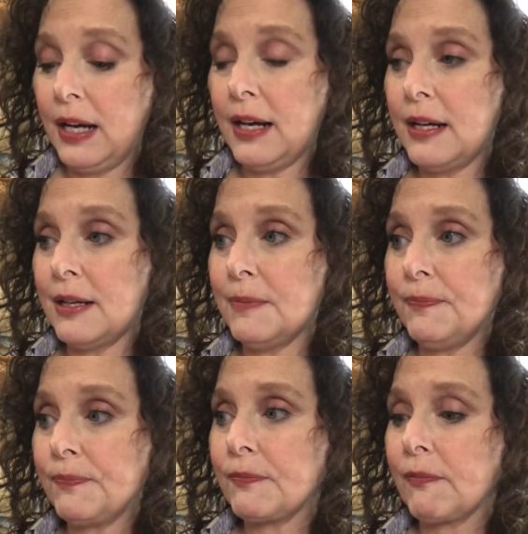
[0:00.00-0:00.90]

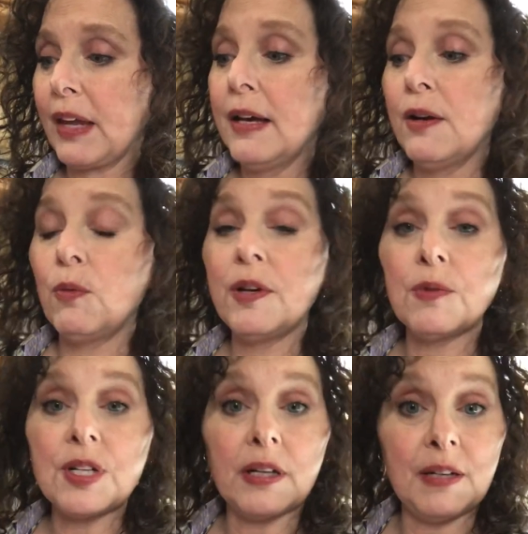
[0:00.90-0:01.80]
Um, when
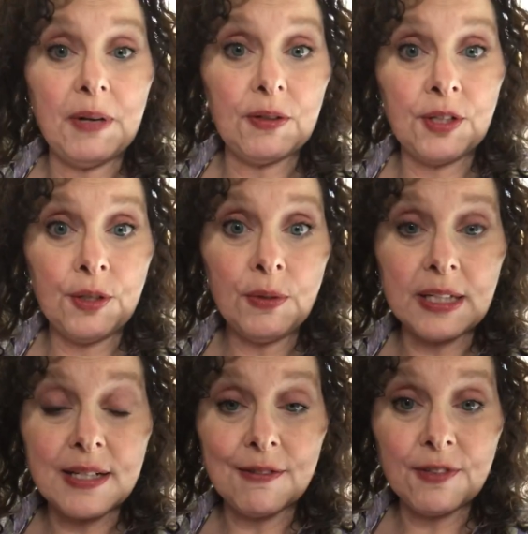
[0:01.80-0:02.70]
we're talking about Q,
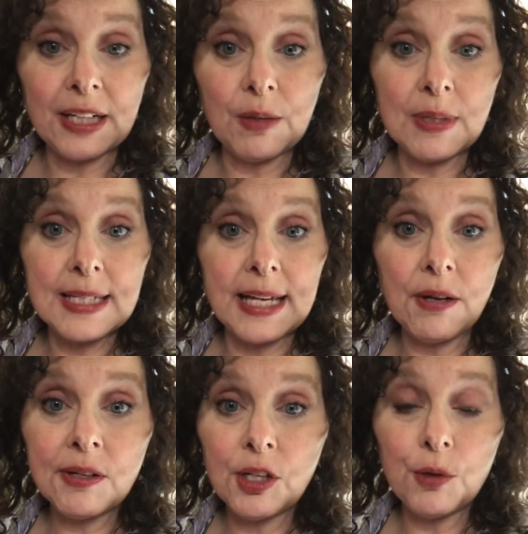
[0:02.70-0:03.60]
let's not forget what
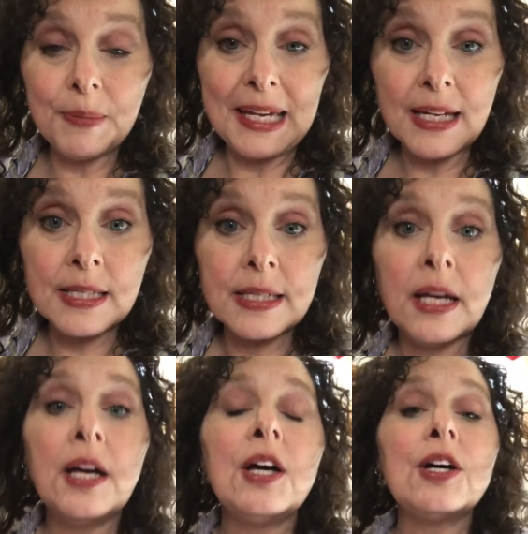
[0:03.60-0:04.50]
sound Q makes.
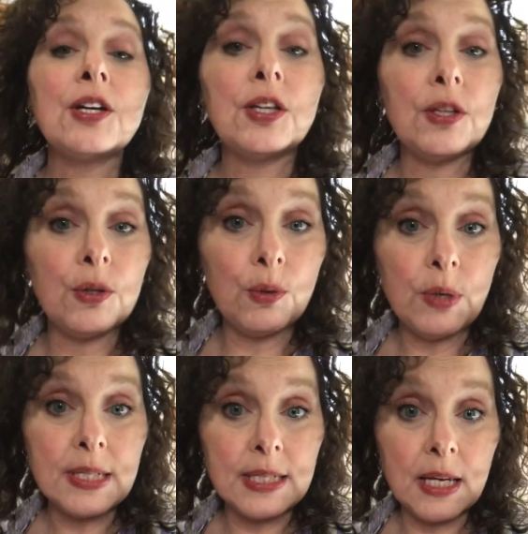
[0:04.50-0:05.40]
Q
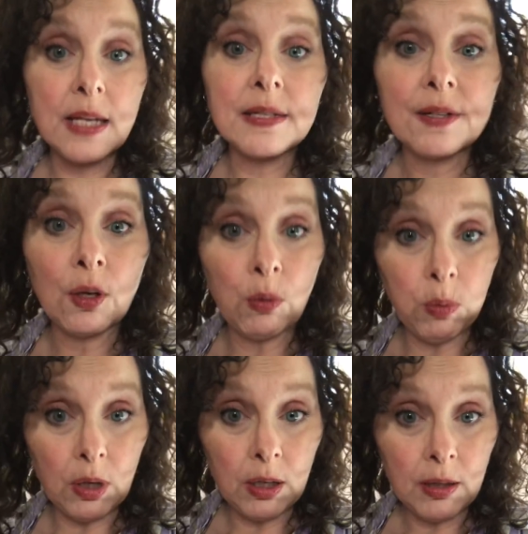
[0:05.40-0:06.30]
says
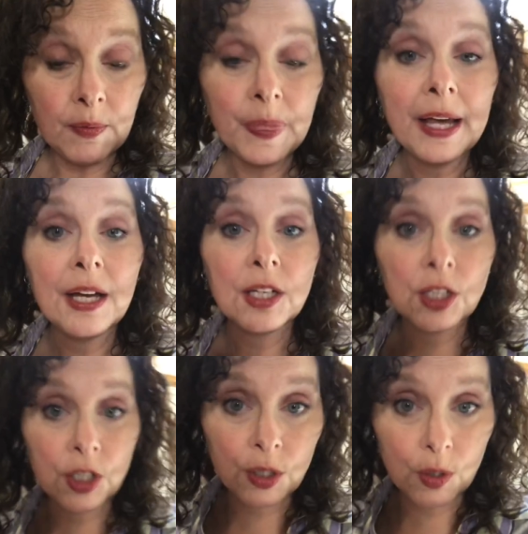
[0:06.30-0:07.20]
qu.
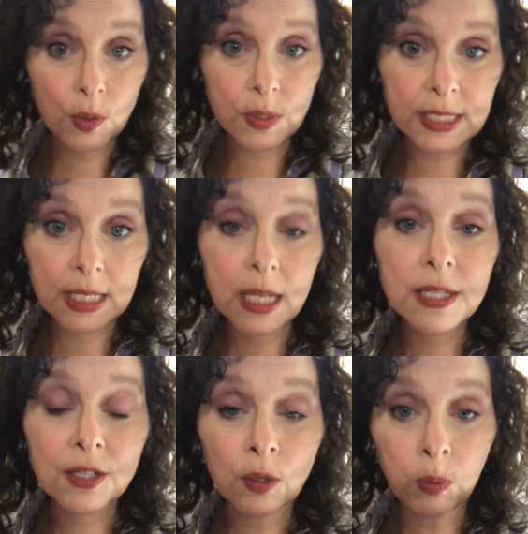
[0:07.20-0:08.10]
Q
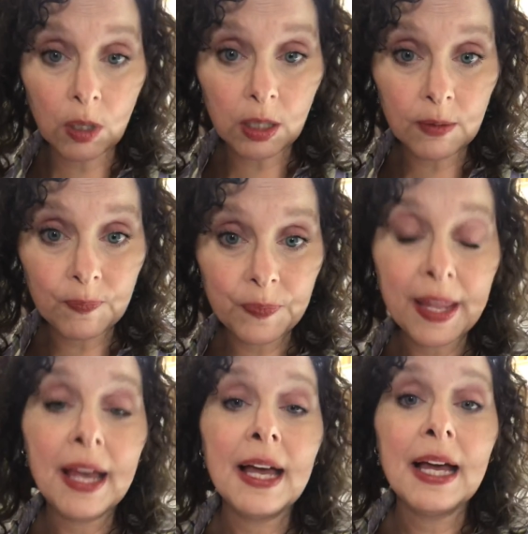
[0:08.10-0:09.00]
says qu.
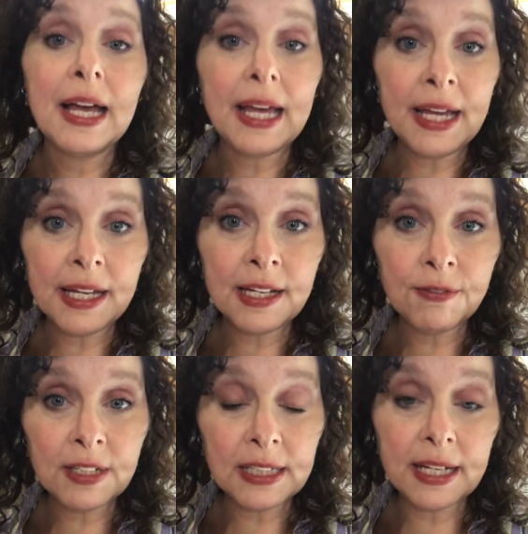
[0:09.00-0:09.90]

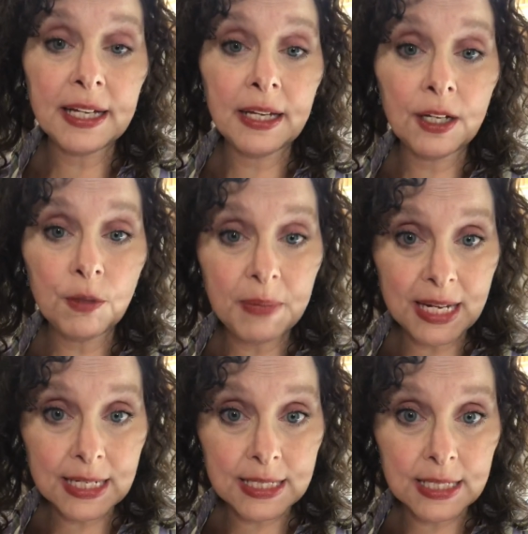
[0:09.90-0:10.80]
Every letter
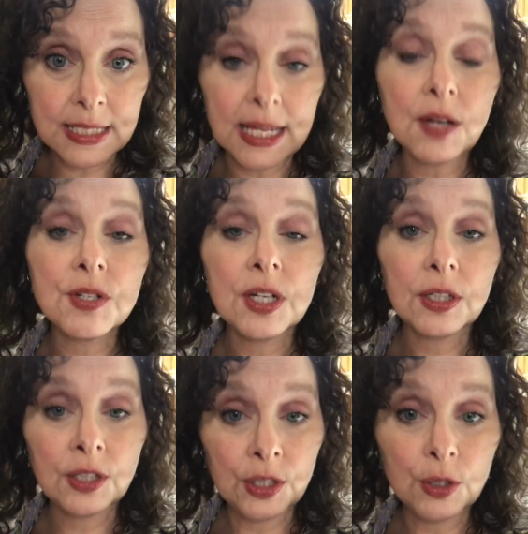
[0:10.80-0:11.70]
makes a sound.
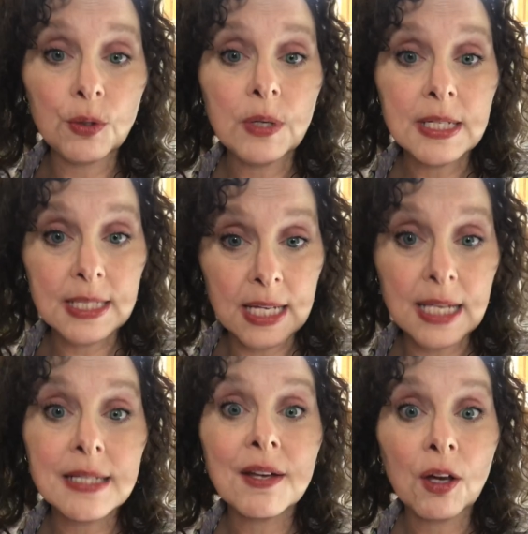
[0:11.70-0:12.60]
Q
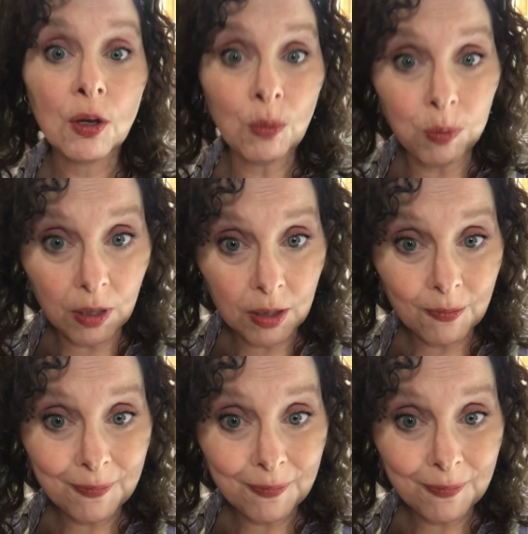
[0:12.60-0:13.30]
says qu.